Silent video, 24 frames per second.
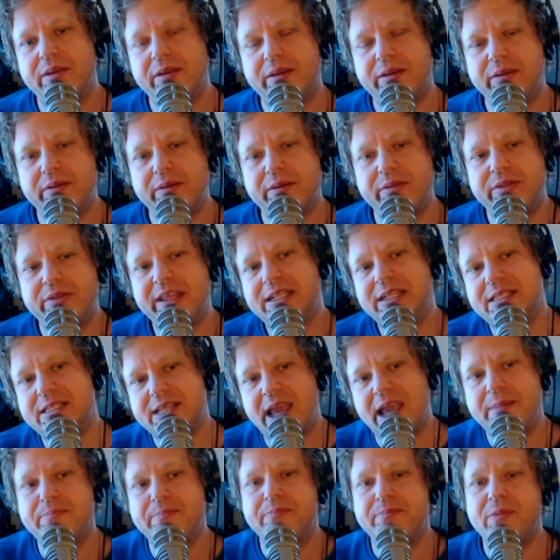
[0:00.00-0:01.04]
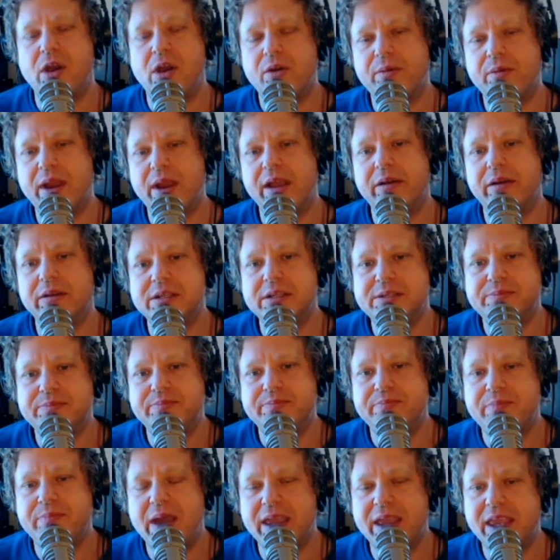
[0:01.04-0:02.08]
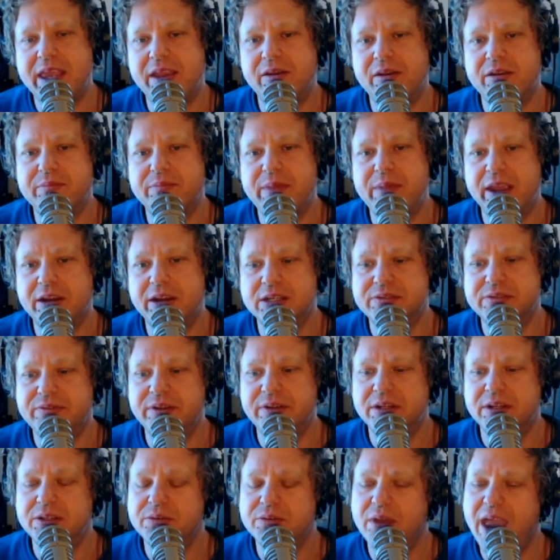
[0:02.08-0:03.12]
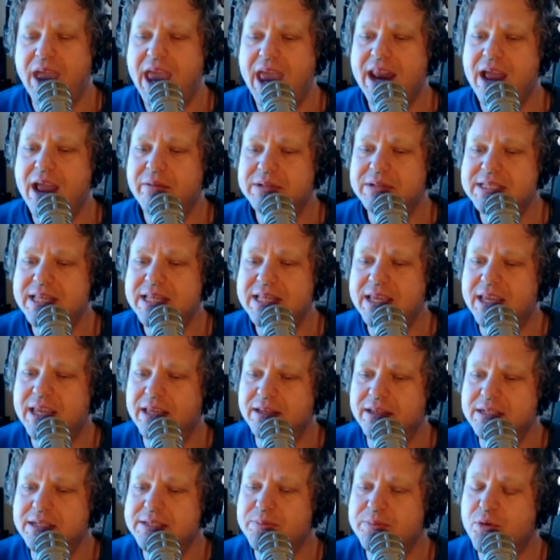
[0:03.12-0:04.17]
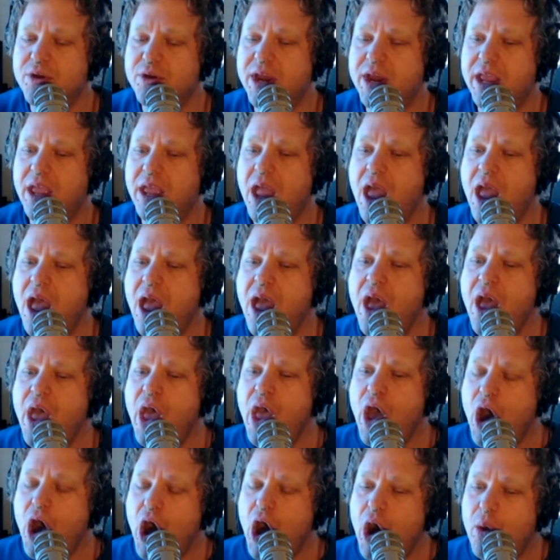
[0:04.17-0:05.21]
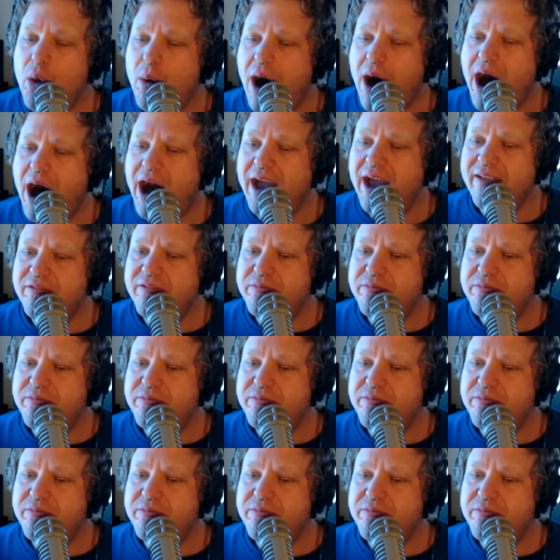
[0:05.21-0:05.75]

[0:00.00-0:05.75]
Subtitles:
this time around back here in Bakersfield, and I was thinking this morning, I've